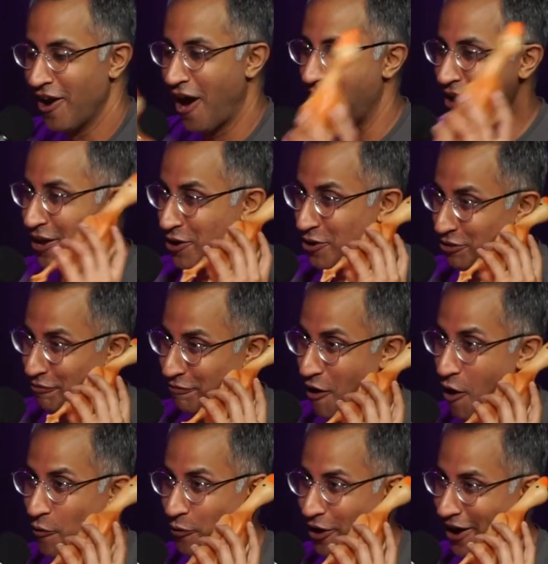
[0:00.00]
I get on the
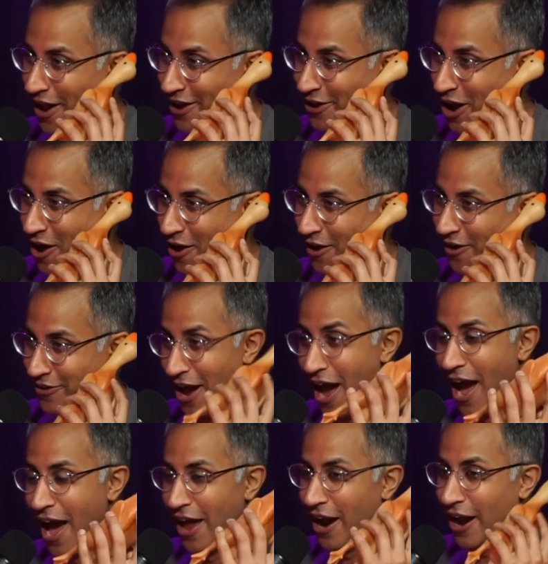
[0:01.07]
phone yes, and I finally. Go,
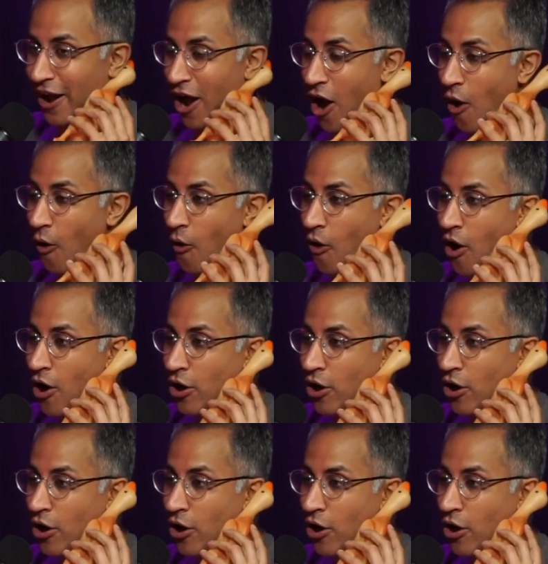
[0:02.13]
yeah, and I go.